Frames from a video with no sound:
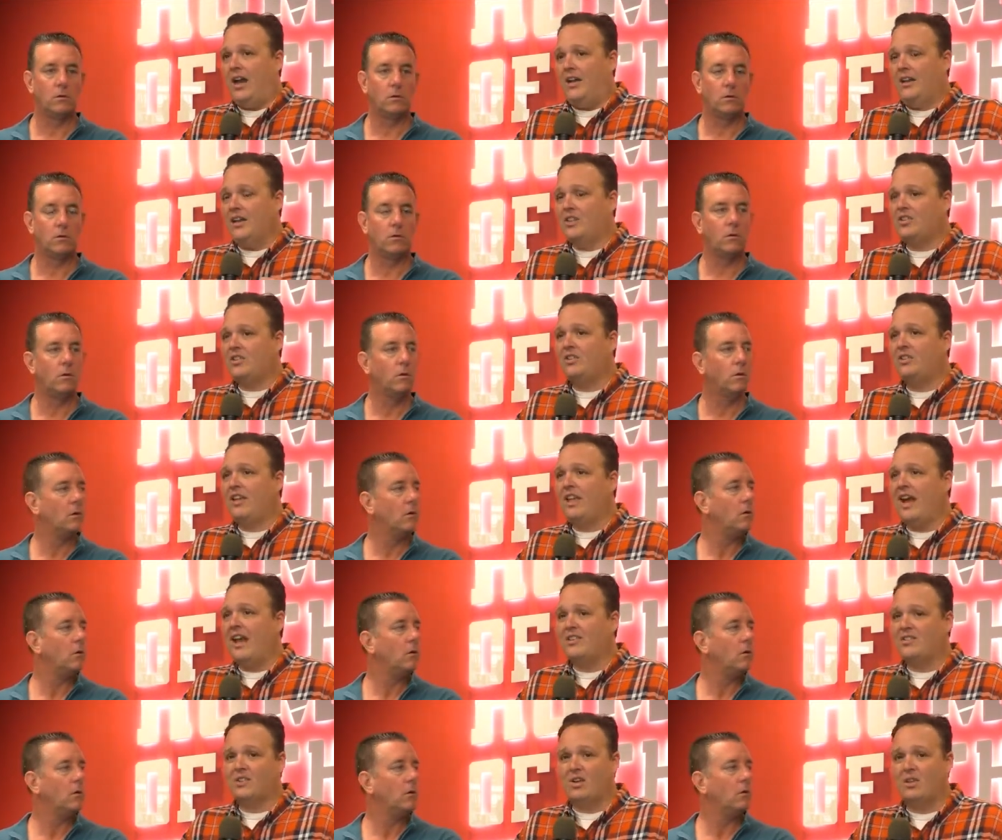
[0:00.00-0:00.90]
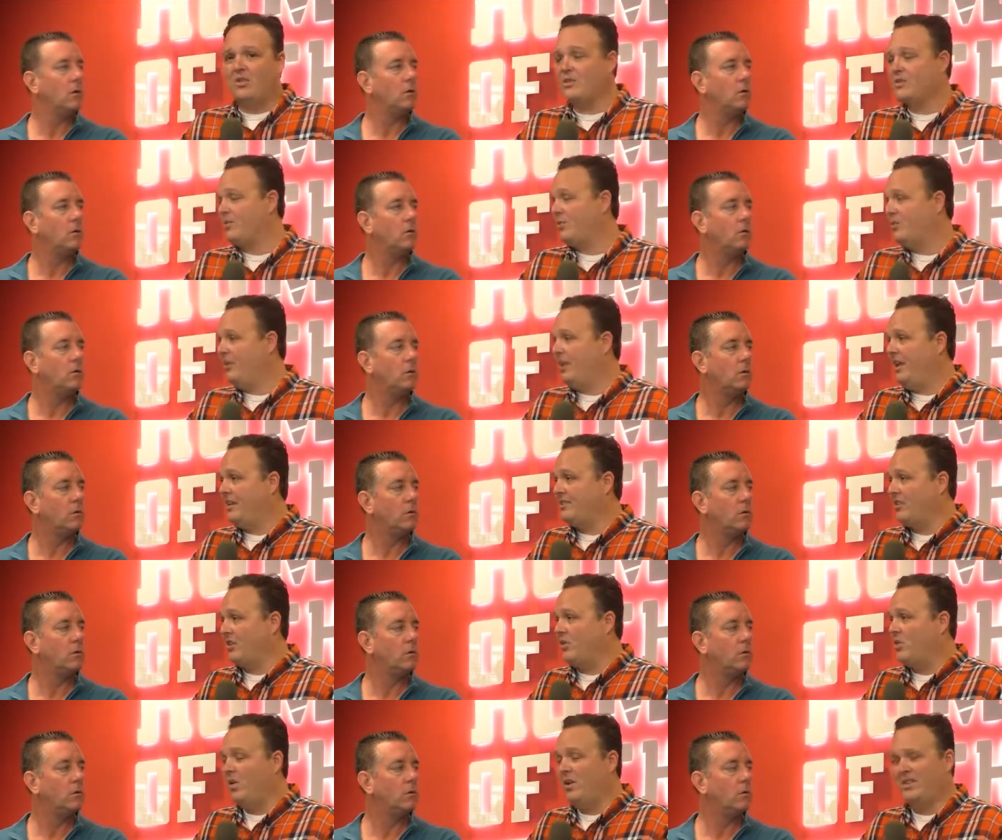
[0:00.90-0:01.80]
Speaker 1: initially I saw this really
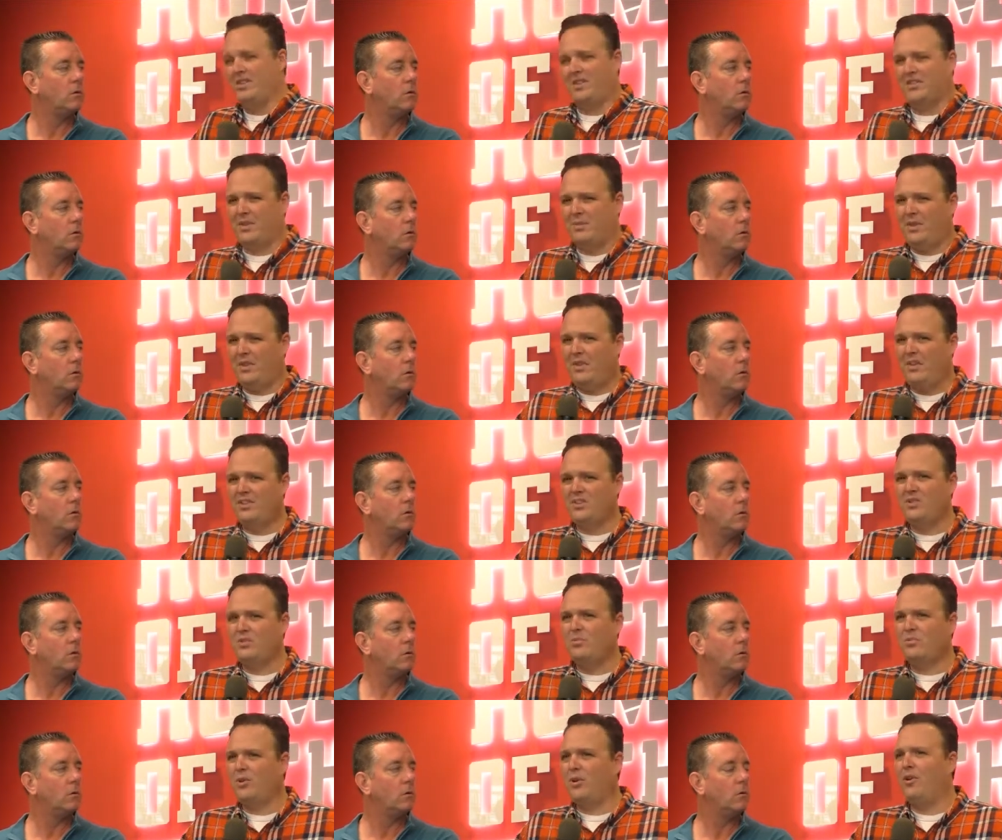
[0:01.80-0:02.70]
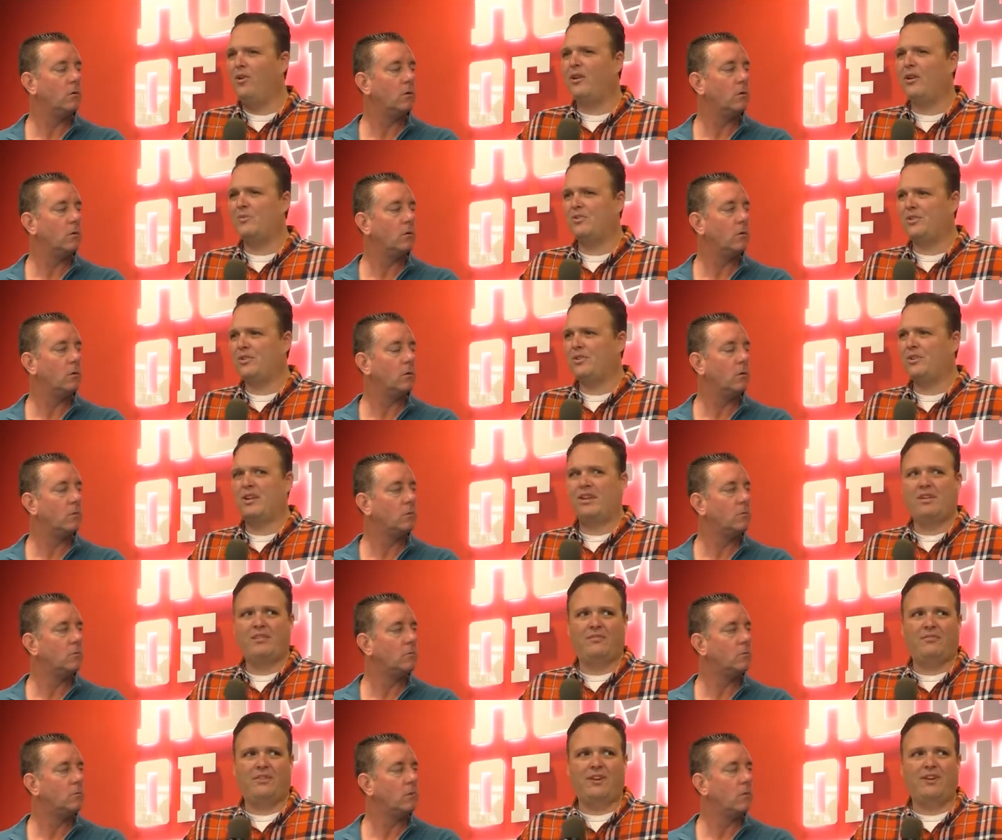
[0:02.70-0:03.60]
as a coin toss. I mean, these two programs are in
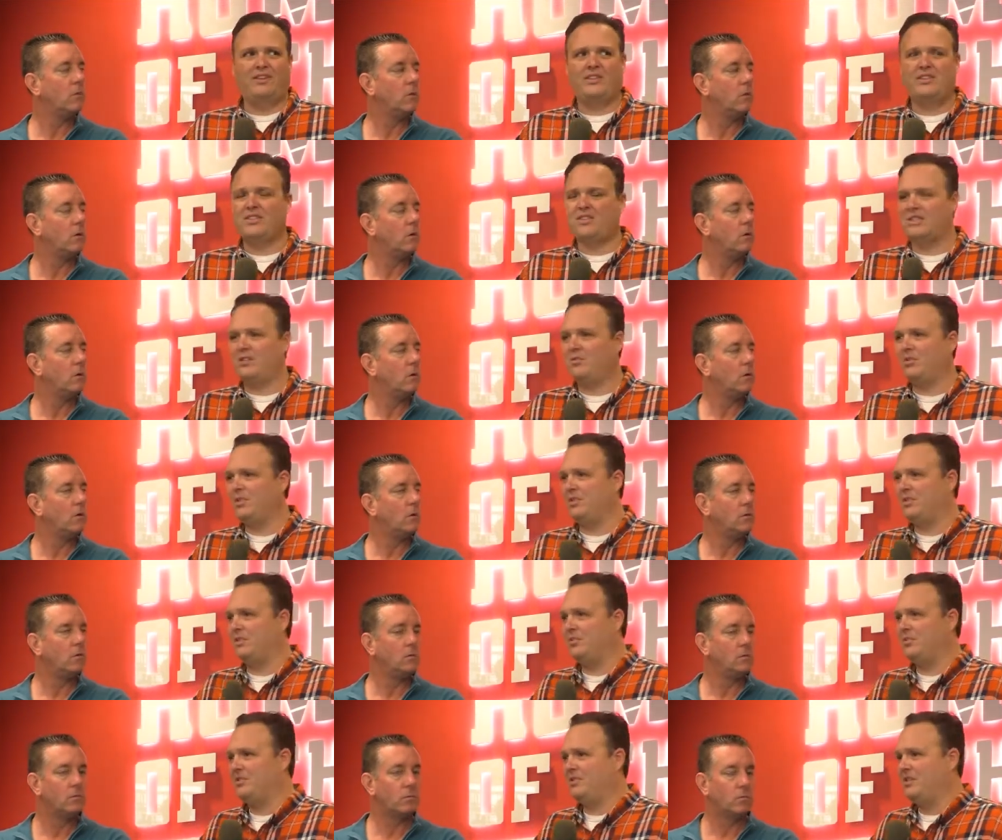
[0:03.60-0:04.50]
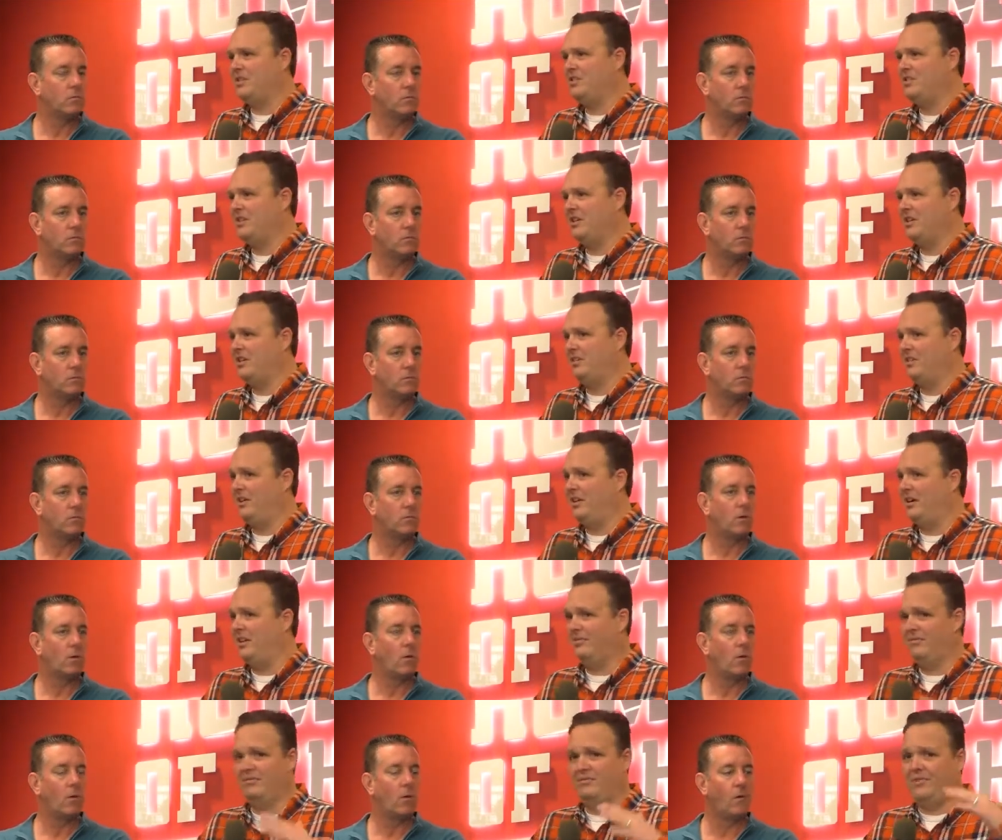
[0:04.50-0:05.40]
a very similar position
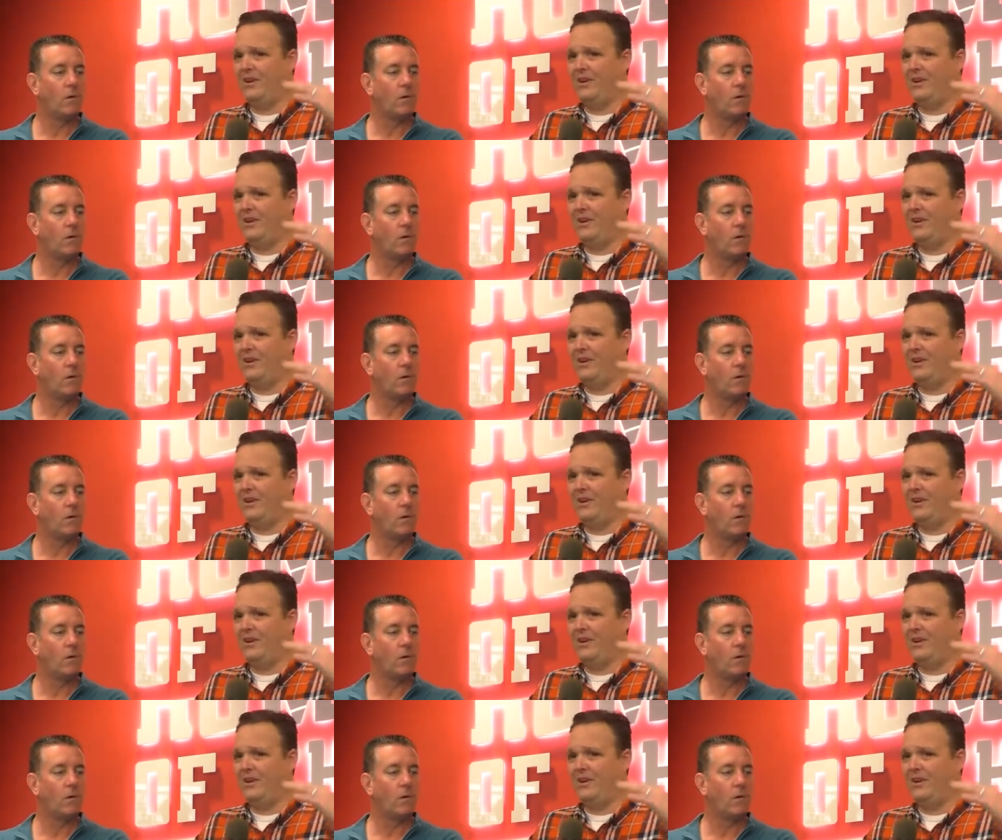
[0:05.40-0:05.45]
on,